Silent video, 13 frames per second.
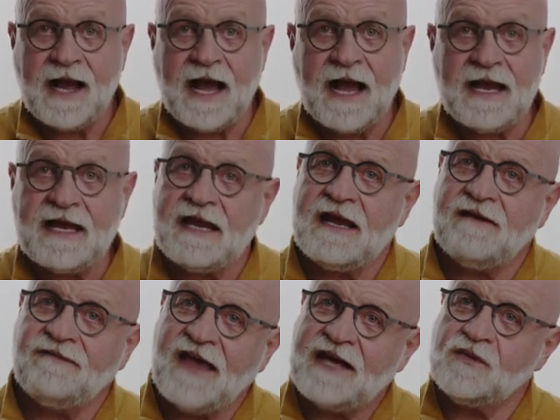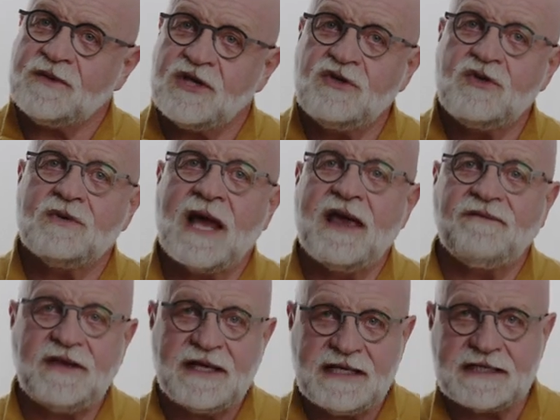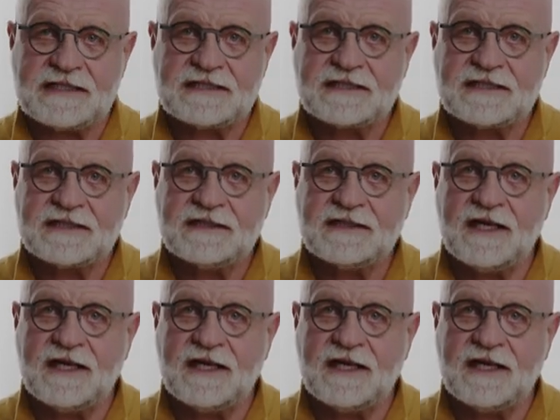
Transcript: Uh, if that's what the new life is,